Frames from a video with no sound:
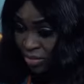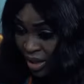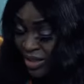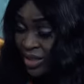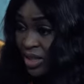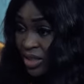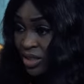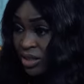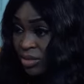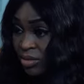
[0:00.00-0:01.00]
Yes,
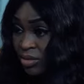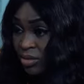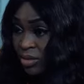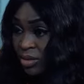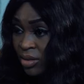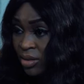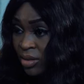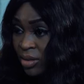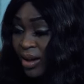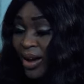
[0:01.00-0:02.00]
Daddy.
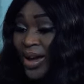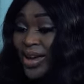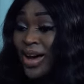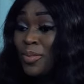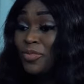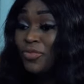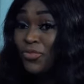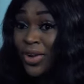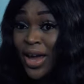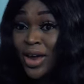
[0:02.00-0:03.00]
I am
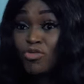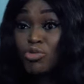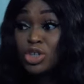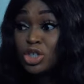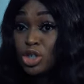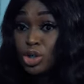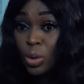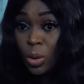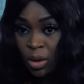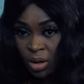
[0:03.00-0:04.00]
very
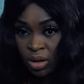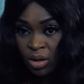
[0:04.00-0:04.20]
sure.